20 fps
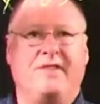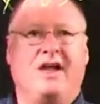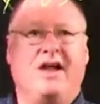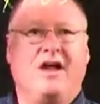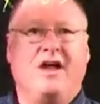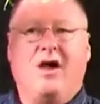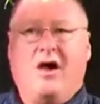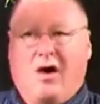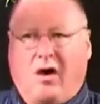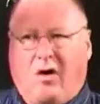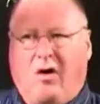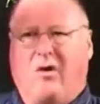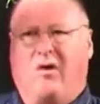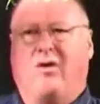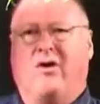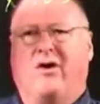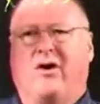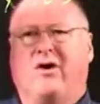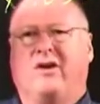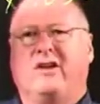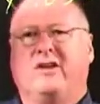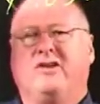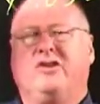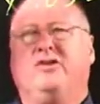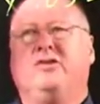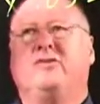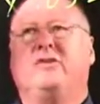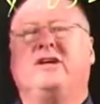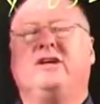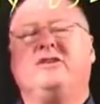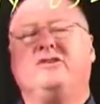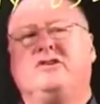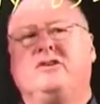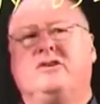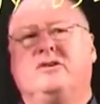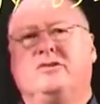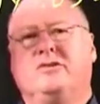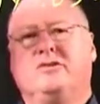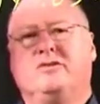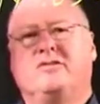or you can
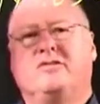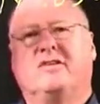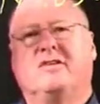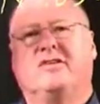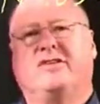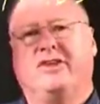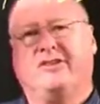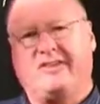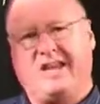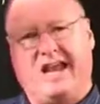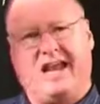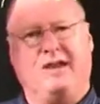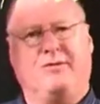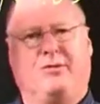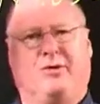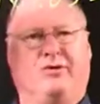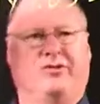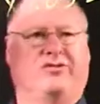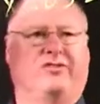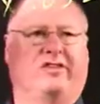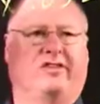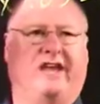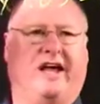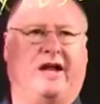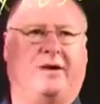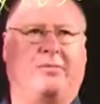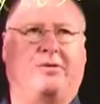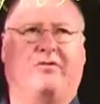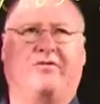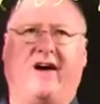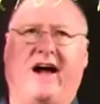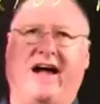use the tables that are provided